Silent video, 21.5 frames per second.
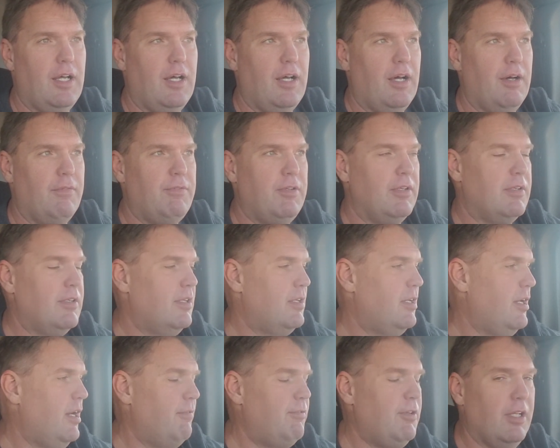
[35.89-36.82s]
of
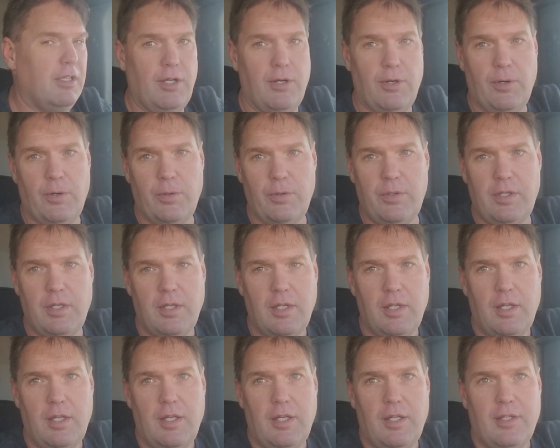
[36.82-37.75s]
the load.
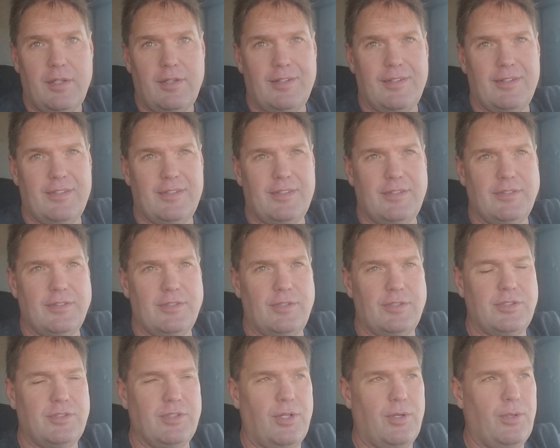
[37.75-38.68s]

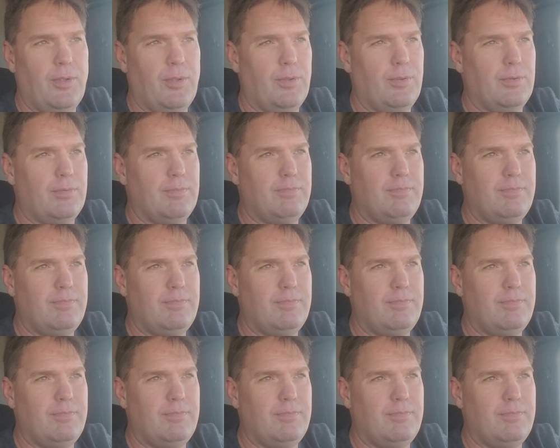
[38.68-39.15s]
There's no